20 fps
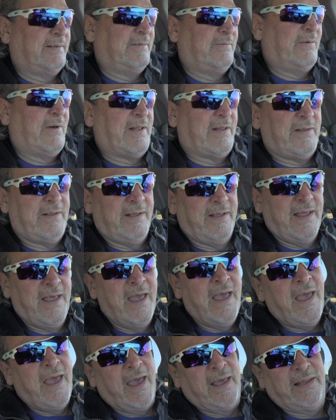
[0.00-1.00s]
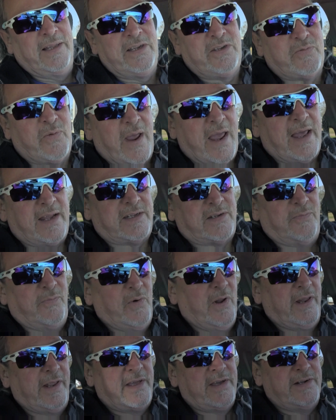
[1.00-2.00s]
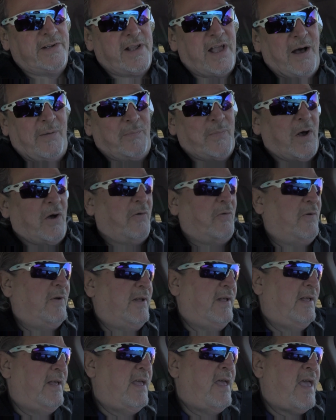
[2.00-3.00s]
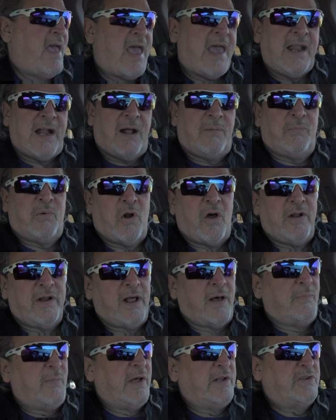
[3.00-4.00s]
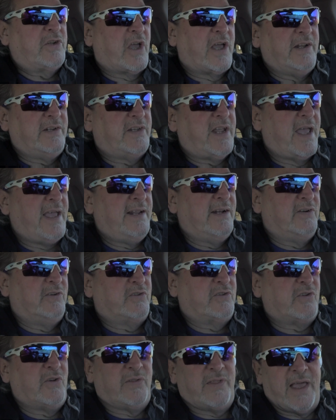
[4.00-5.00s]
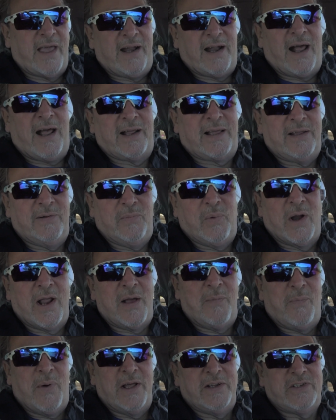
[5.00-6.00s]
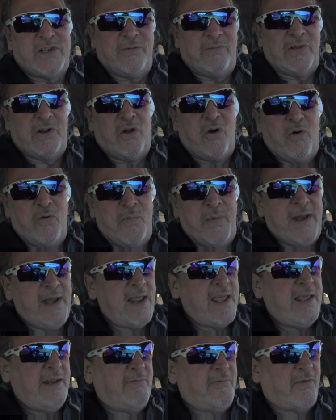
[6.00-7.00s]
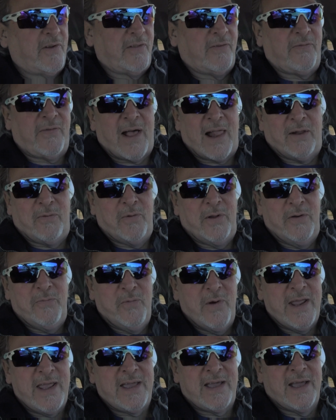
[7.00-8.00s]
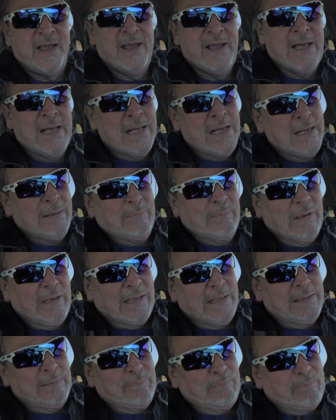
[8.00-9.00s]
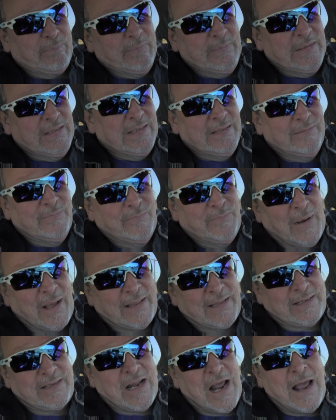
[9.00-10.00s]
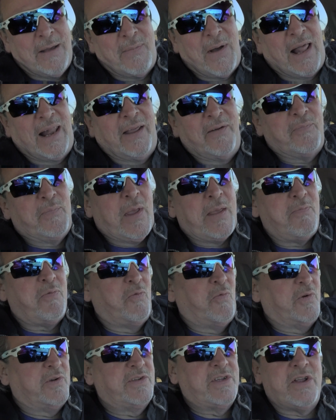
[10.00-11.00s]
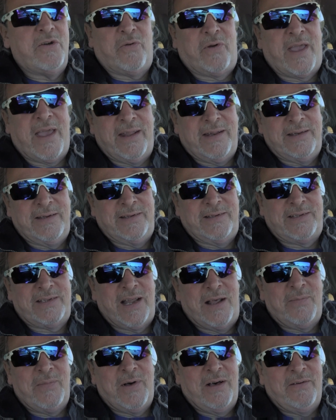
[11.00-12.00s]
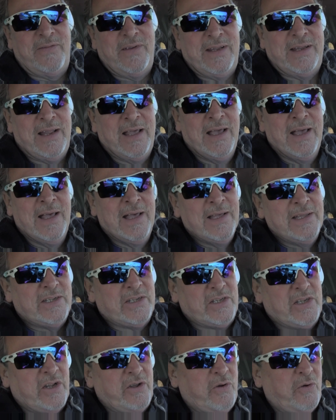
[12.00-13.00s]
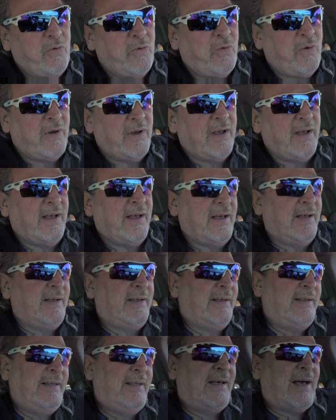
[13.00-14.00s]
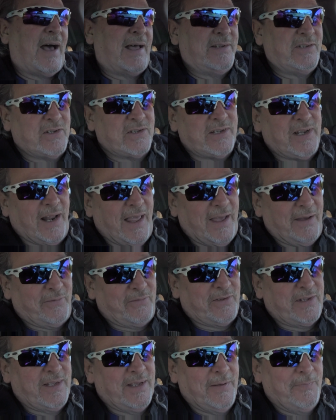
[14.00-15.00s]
Well, at least we had some really good gumbo. And I brought a bunch of containers so that I could bring a bunch of it home and eat for the following week. But by the time I left, people were still getting some of it. So I just left.